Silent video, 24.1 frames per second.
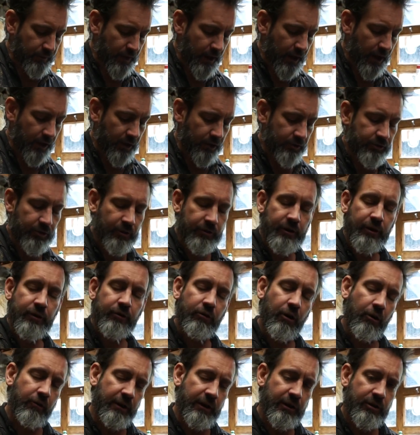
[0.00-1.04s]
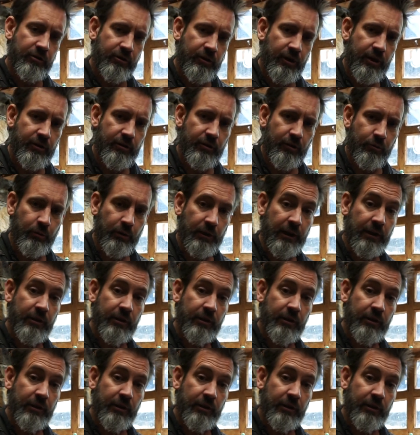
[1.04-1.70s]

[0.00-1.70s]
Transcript: And also, the growing season will